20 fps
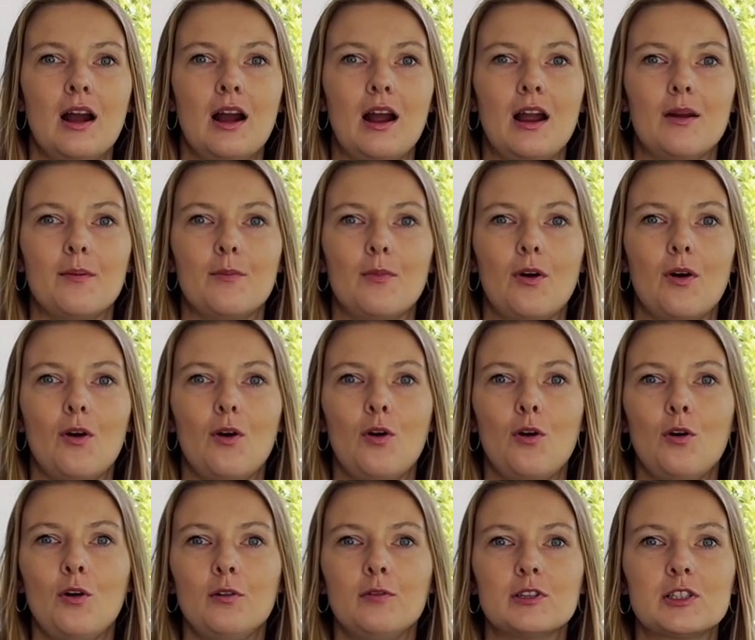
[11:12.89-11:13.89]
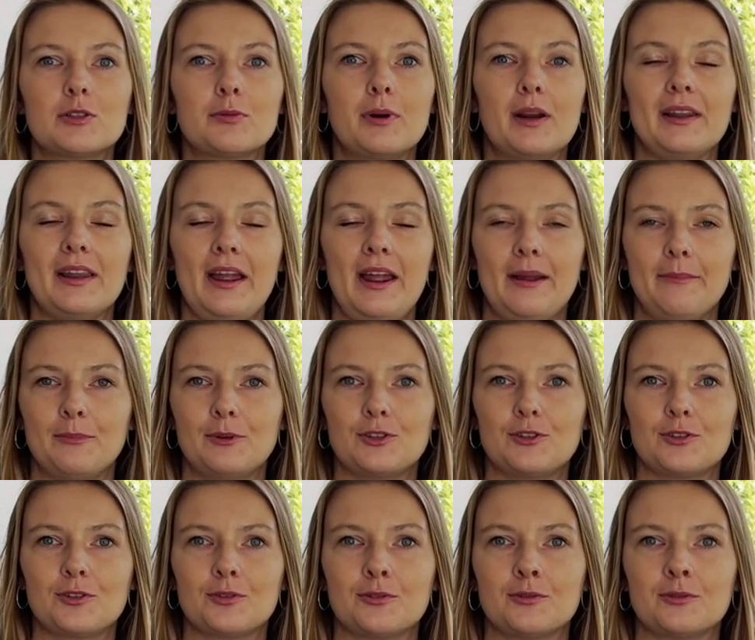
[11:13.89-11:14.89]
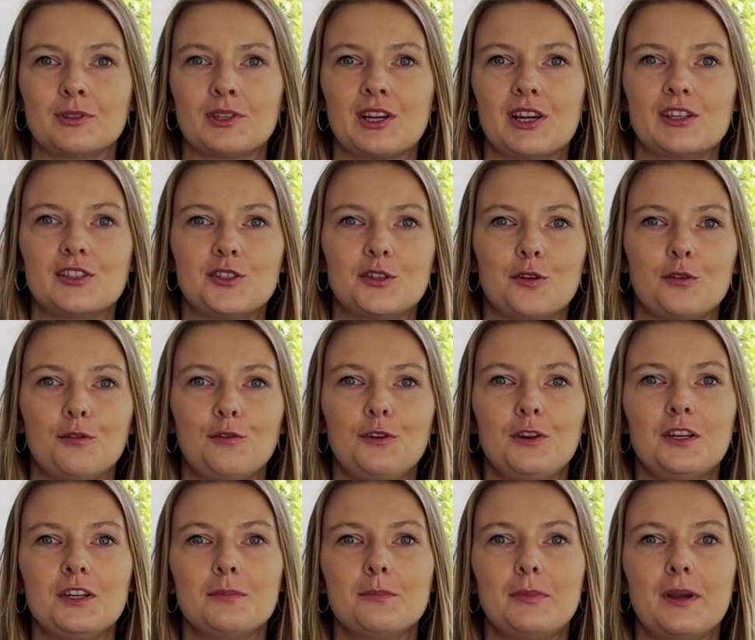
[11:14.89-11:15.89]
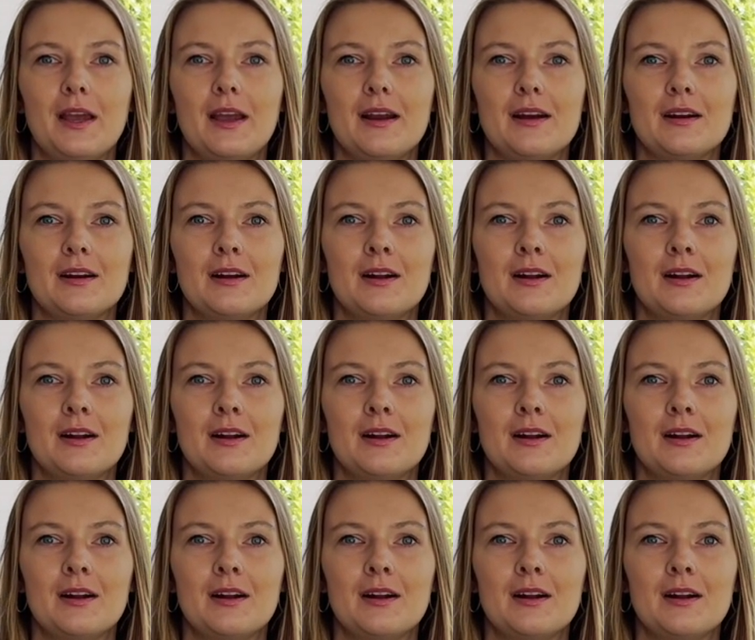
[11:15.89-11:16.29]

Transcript: I'm always really happy to get your feedback.